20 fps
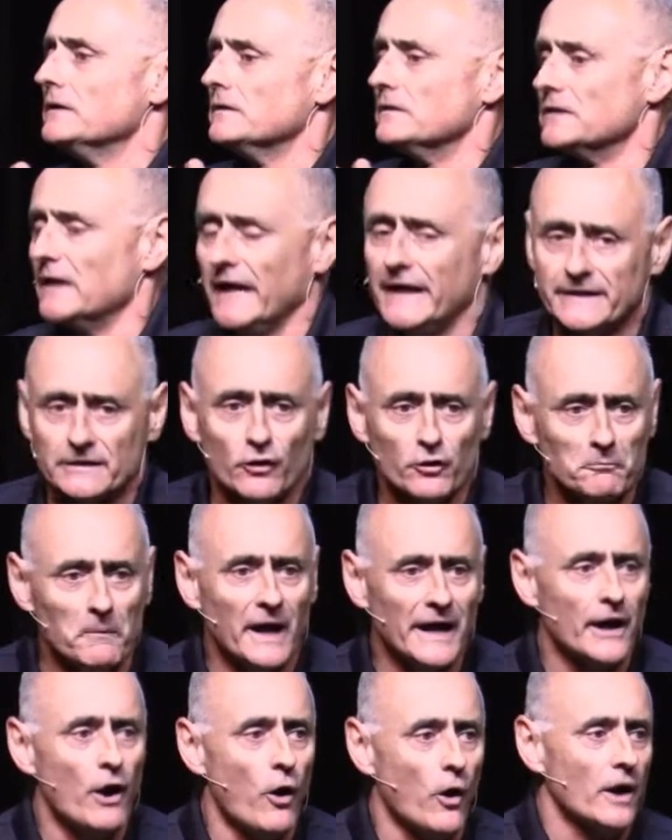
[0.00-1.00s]
laid on
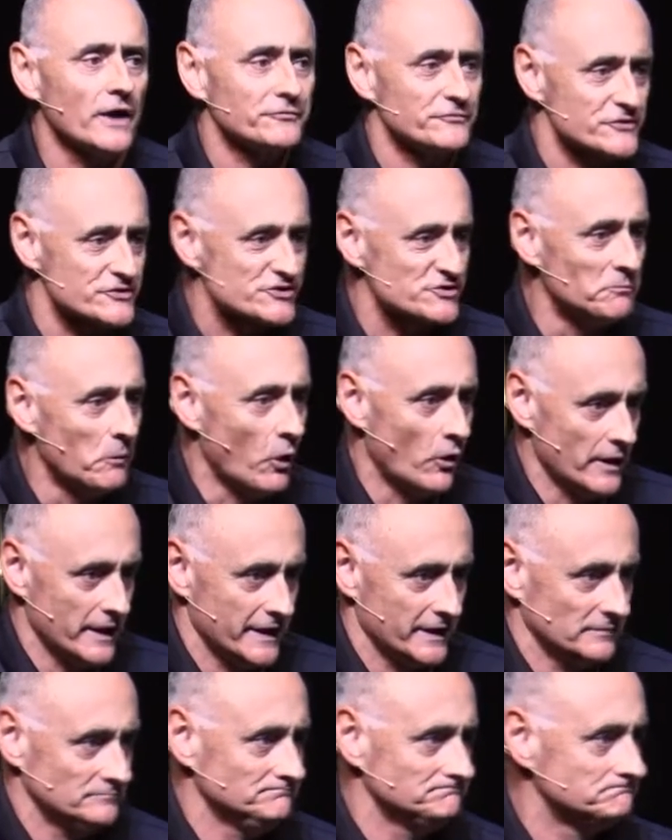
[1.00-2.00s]
my heart this
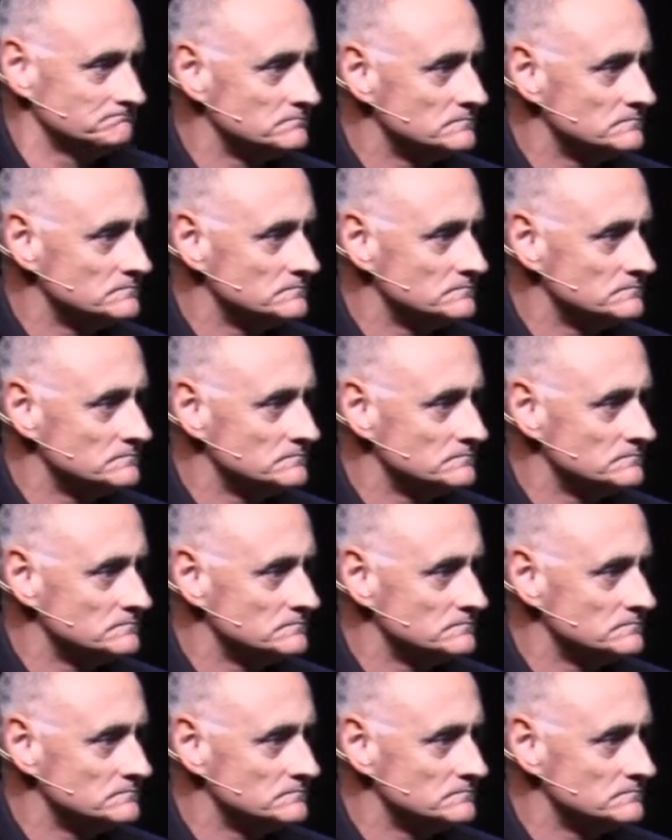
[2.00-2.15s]
morning.